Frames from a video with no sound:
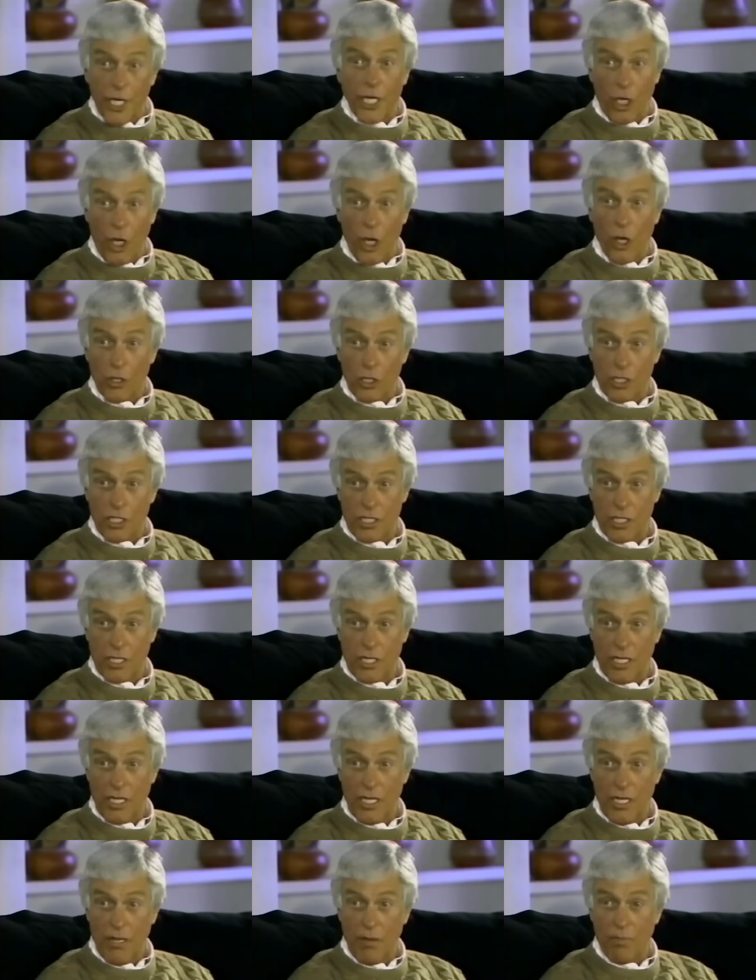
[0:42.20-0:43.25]
him and played a
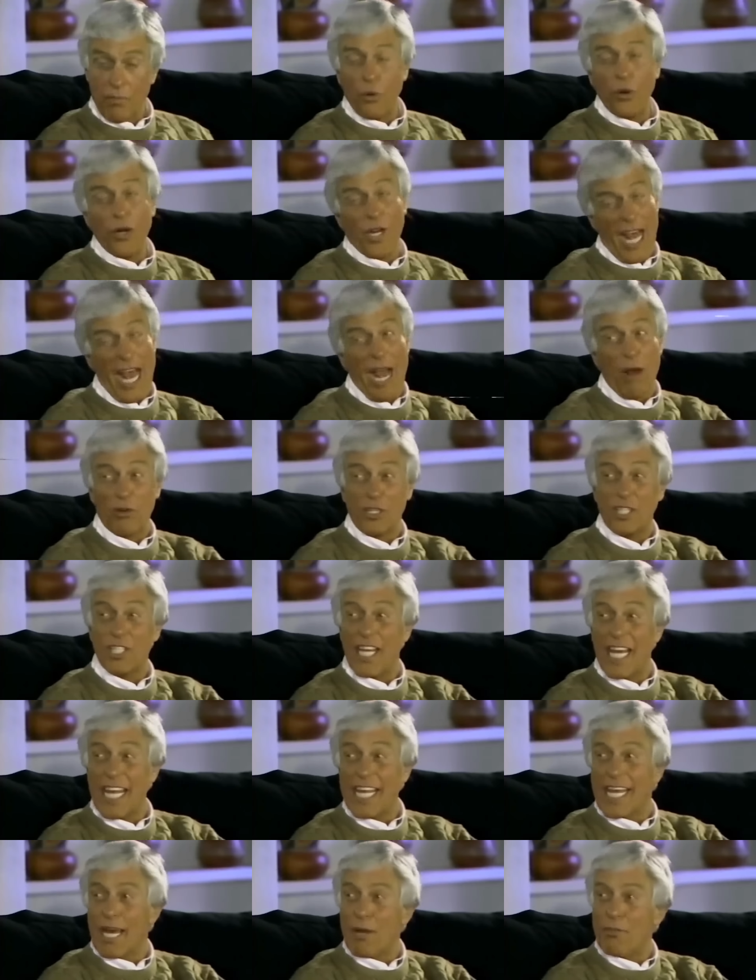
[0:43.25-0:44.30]
pivotal role in the
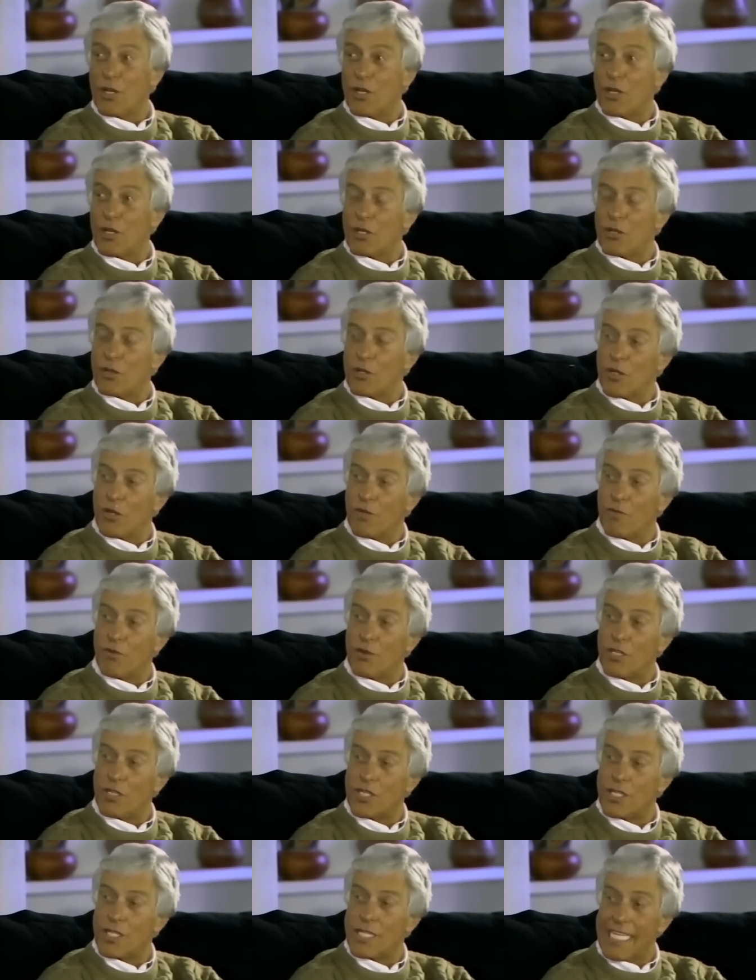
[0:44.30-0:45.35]
gradual
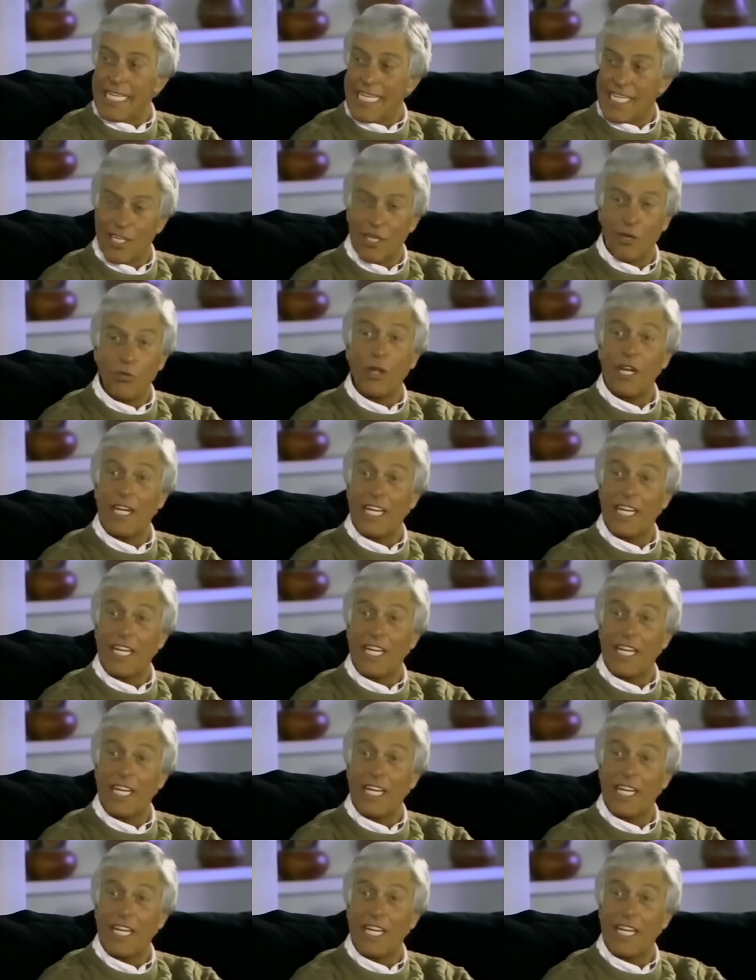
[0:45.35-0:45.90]
erosion of the